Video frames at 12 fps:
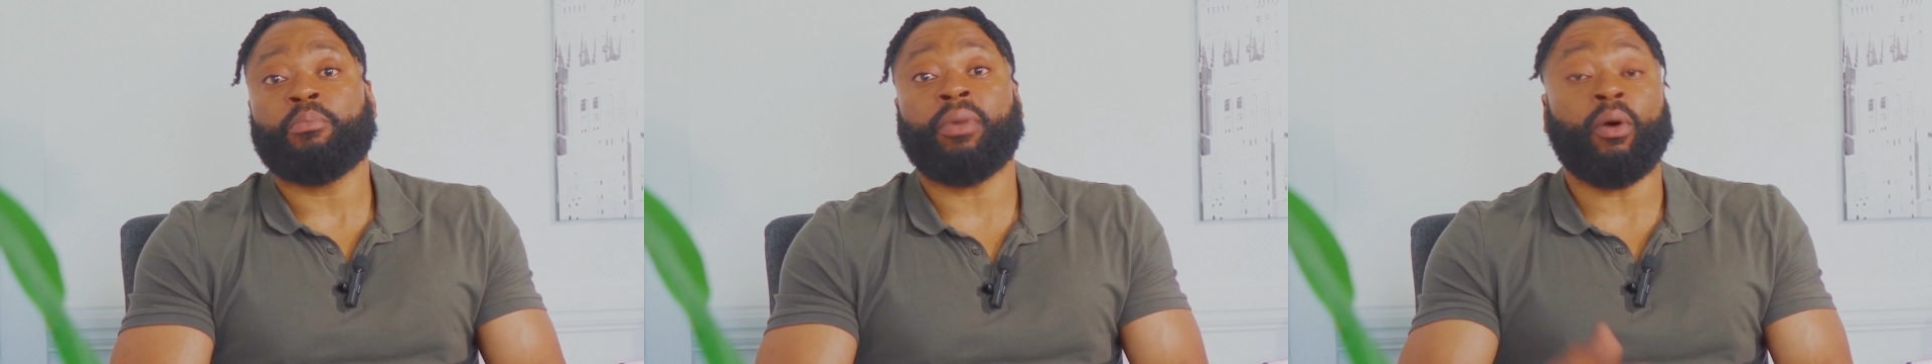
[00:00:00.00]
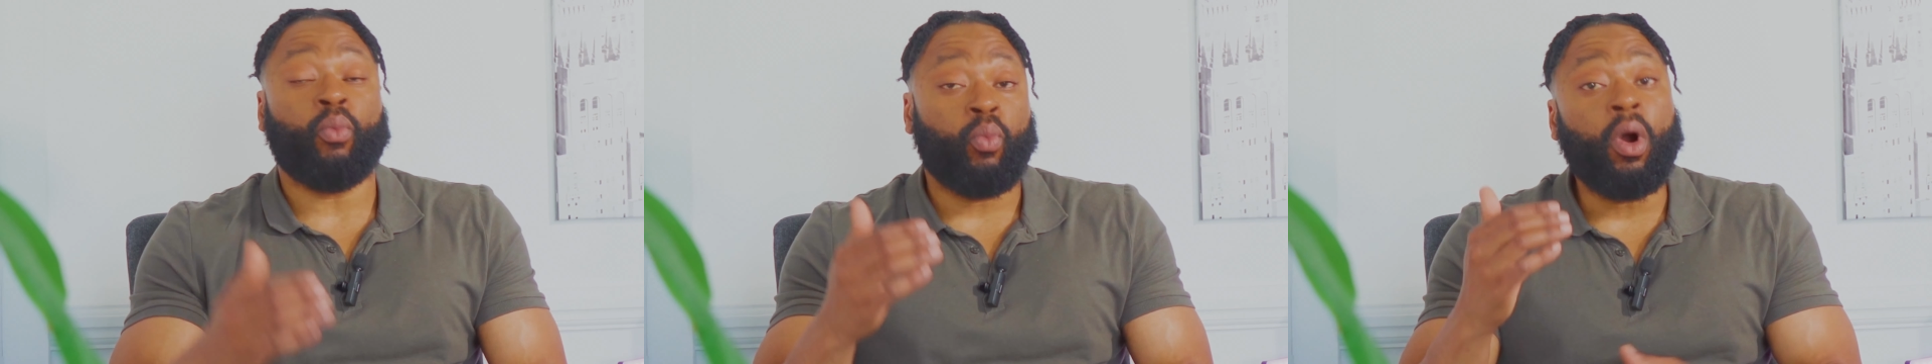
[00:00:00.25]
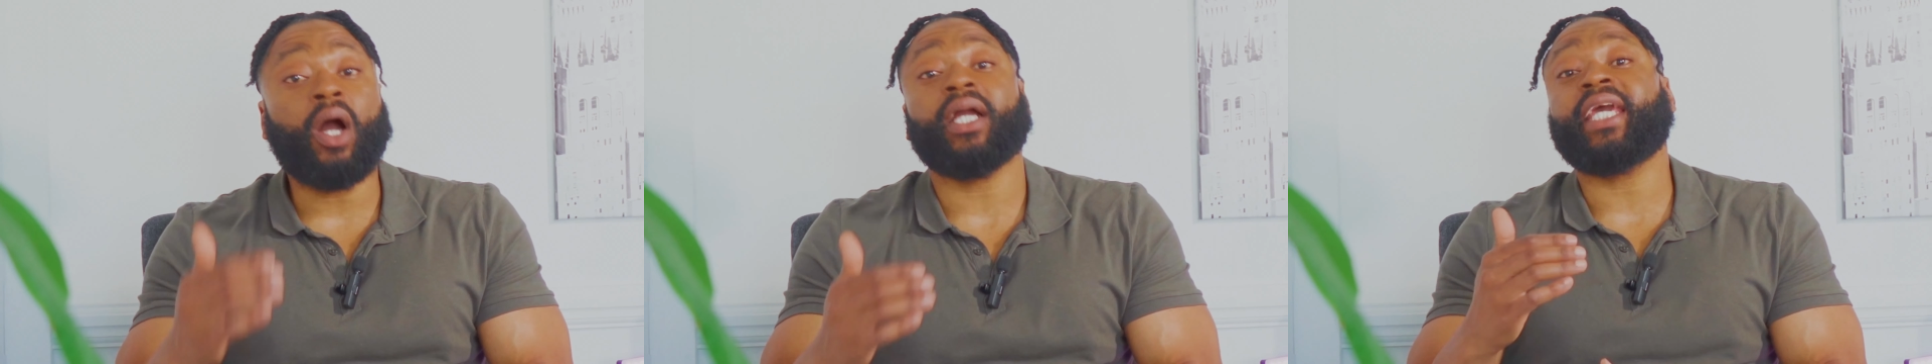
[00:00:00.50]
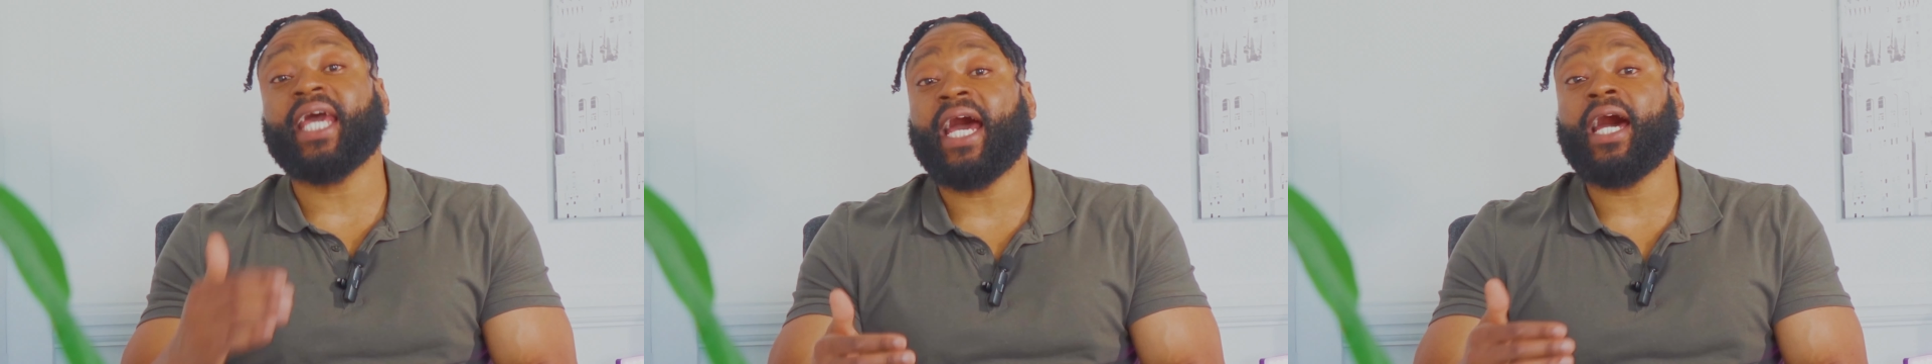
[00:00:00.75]
but one
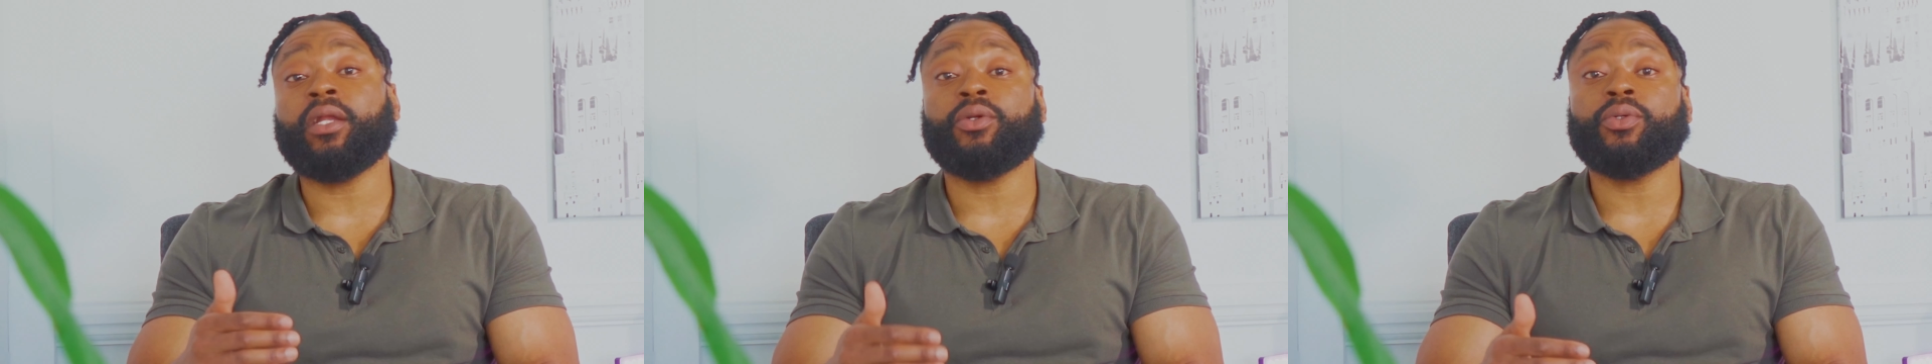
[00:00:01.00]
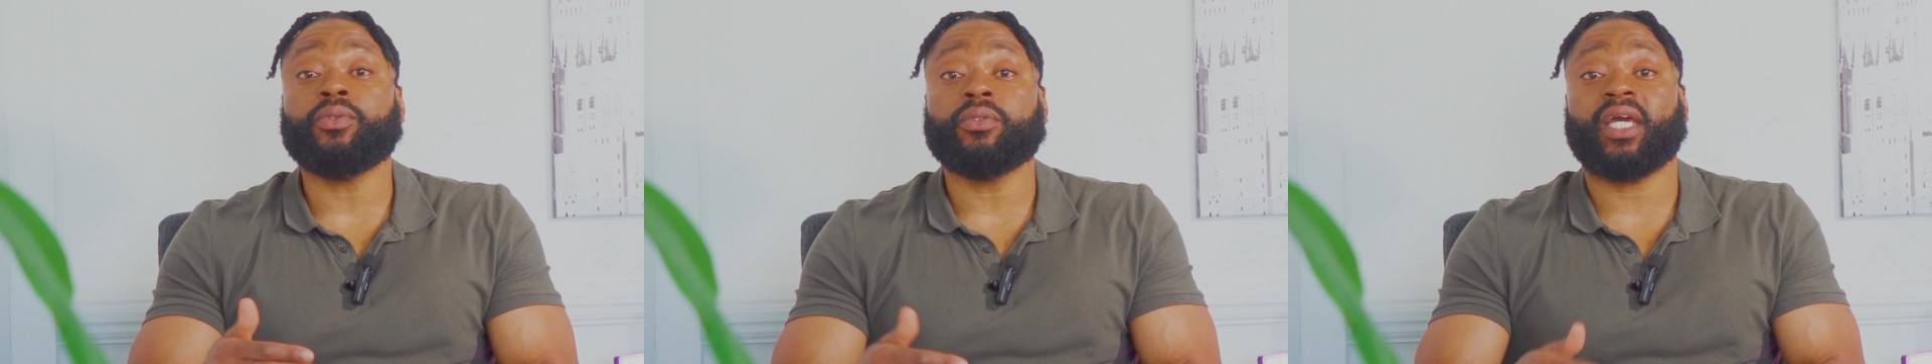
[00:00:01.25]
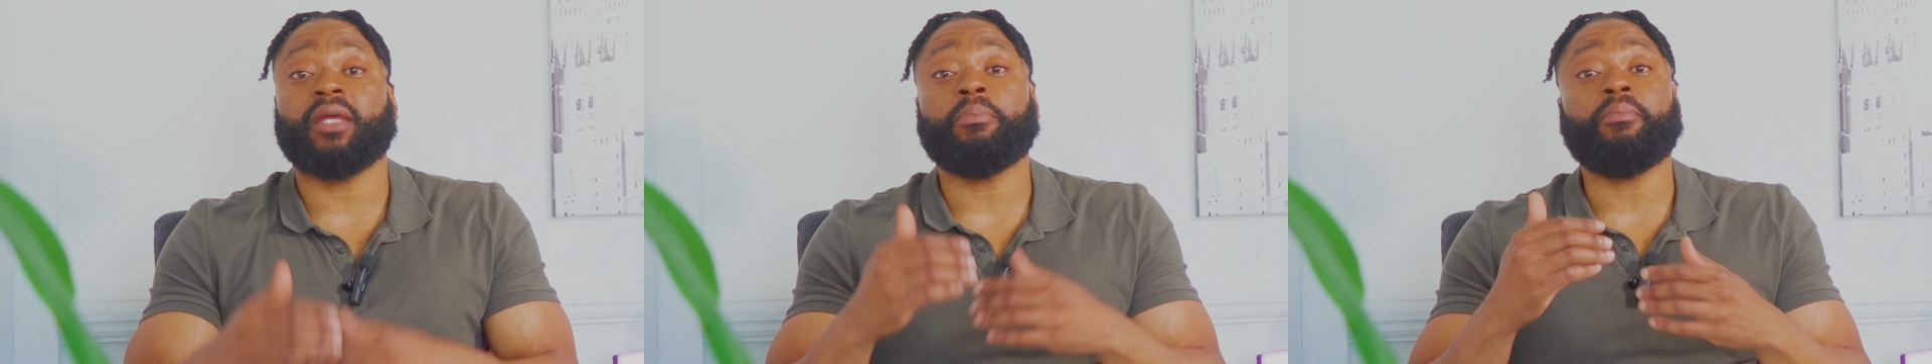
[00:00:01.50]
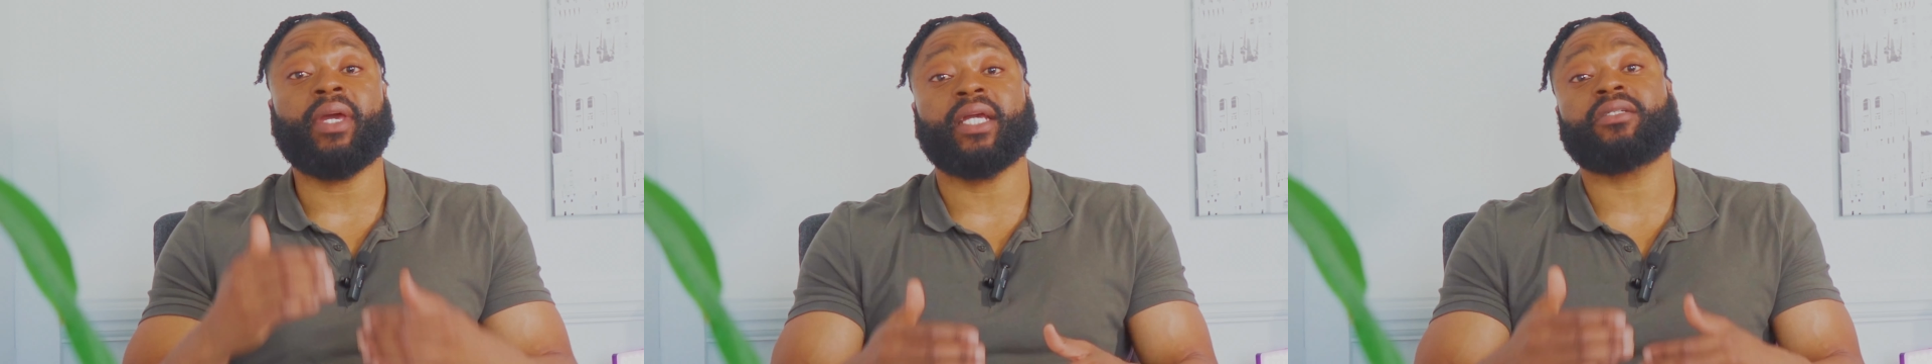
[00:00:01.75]
candle
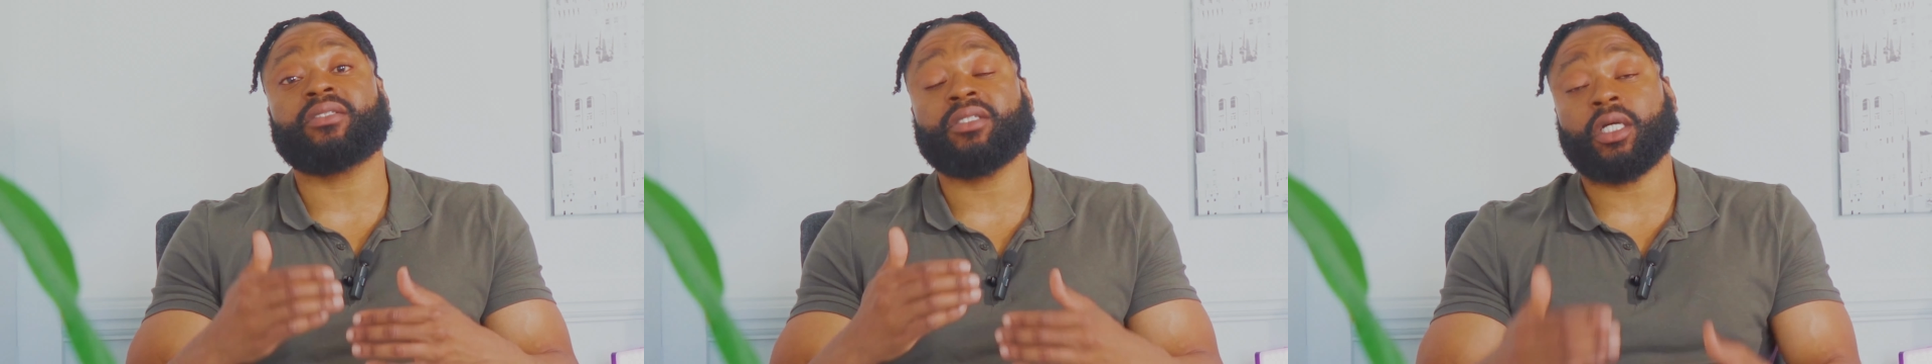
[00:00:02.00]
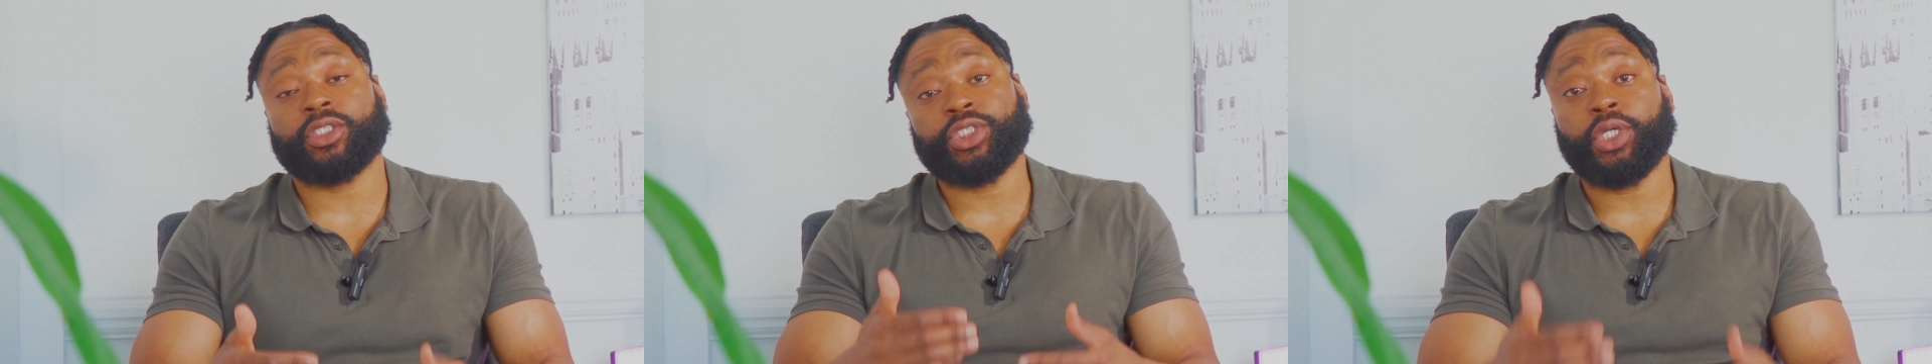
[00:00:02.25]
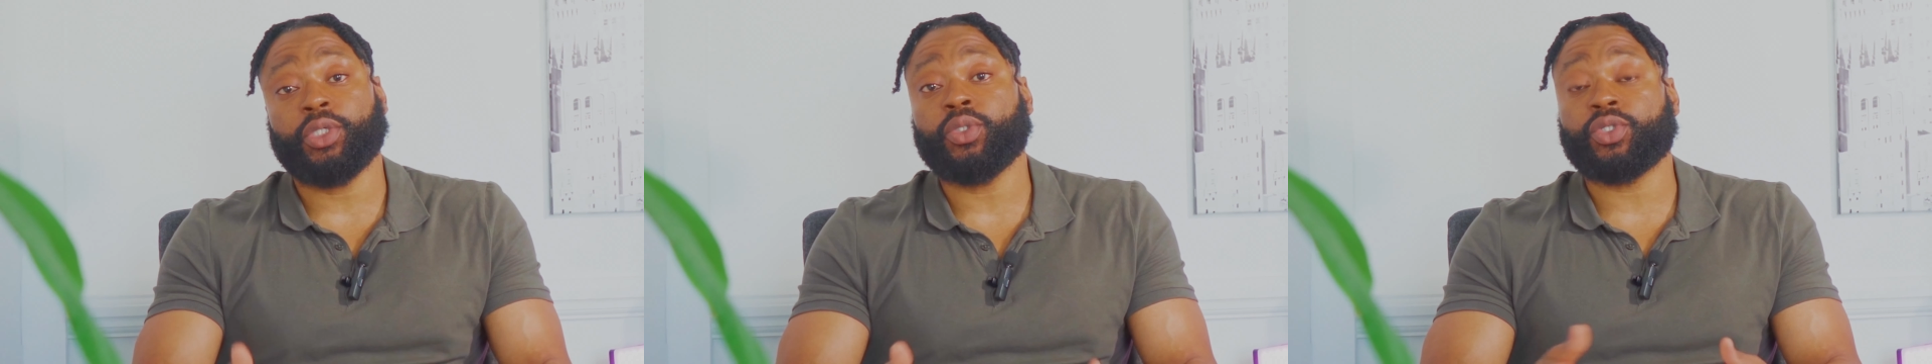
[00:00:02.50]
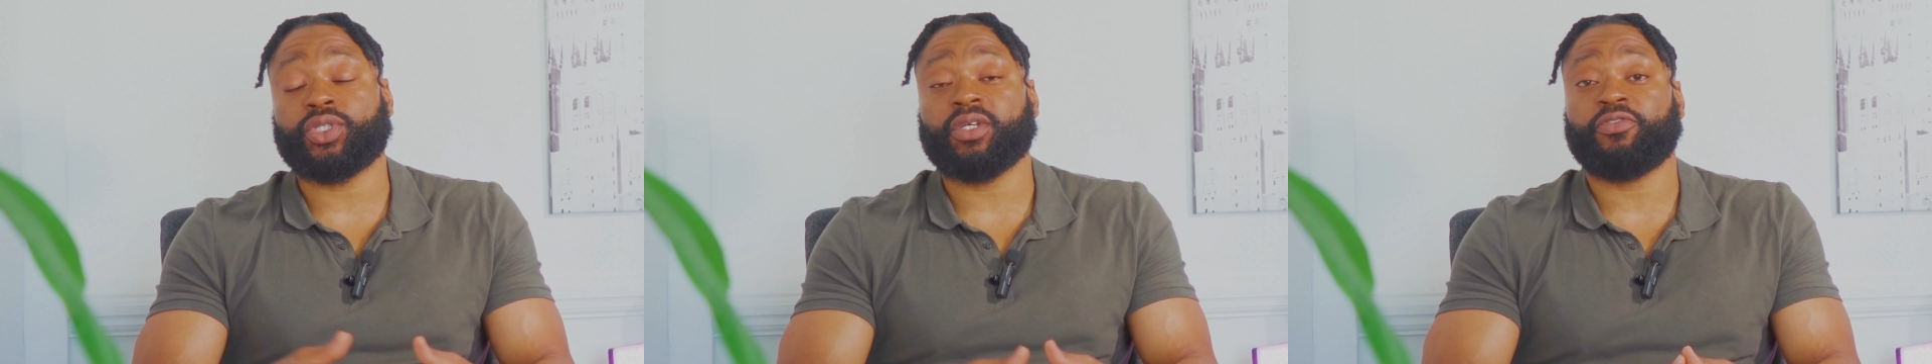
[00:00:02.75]
can make such a
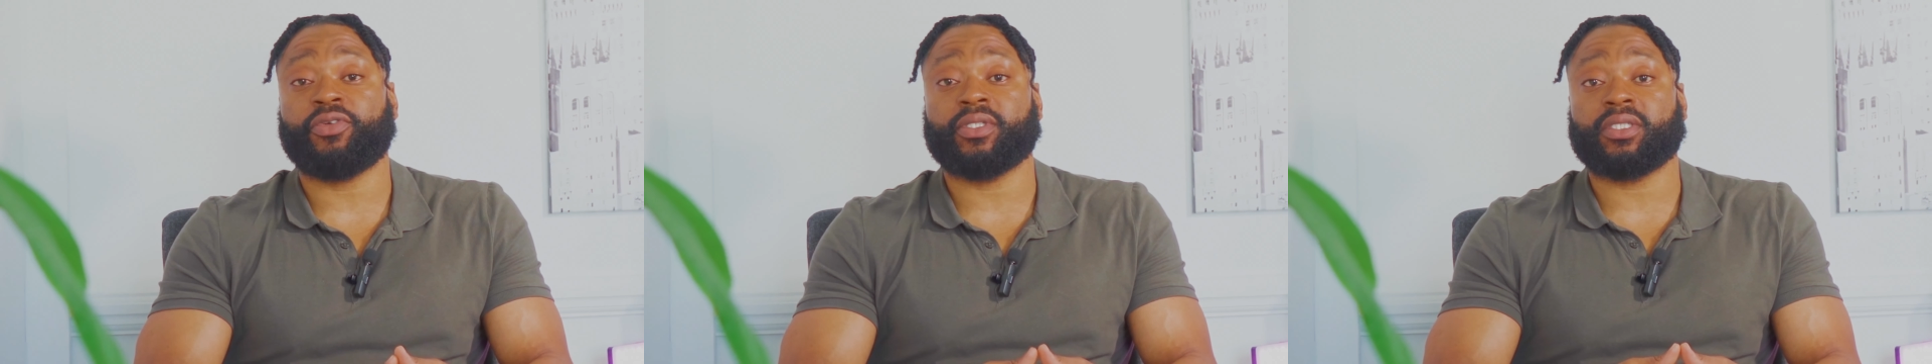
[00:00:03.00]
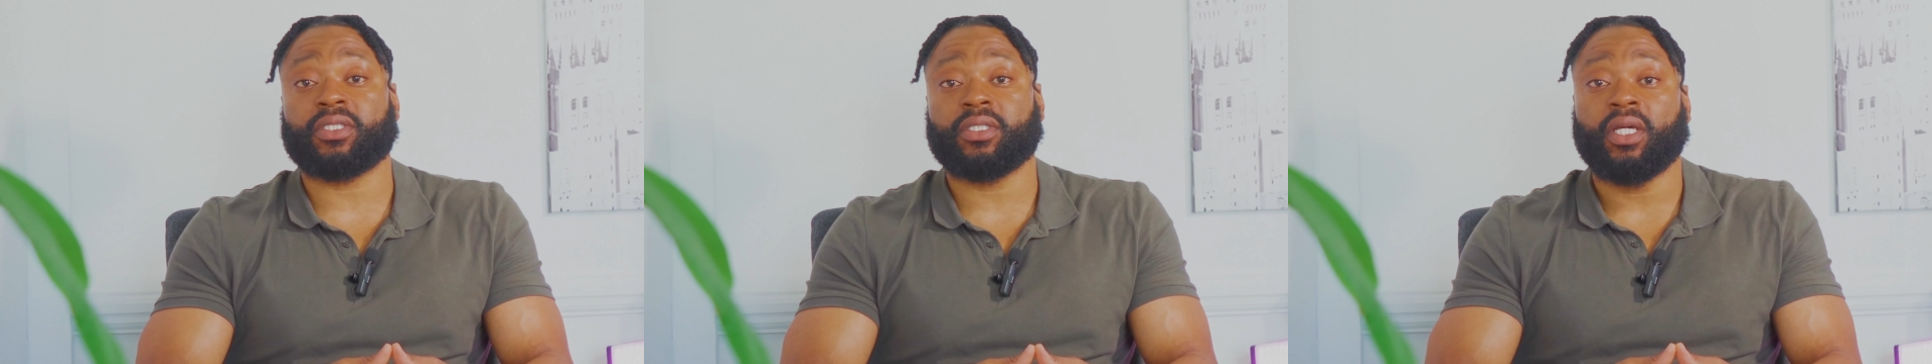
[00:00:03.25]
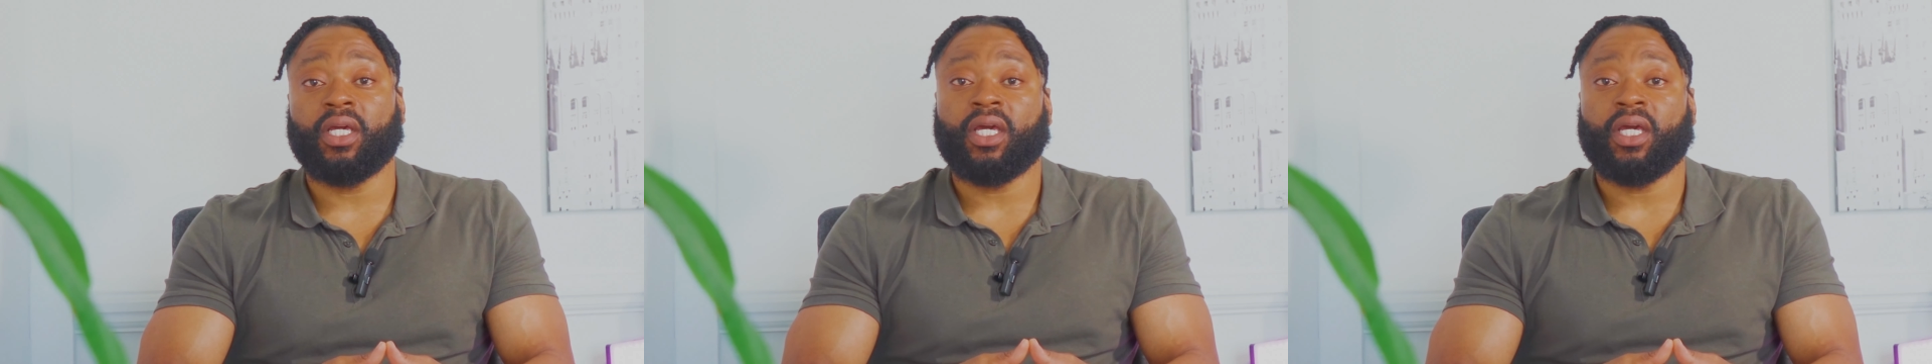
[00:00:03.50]
huge difference.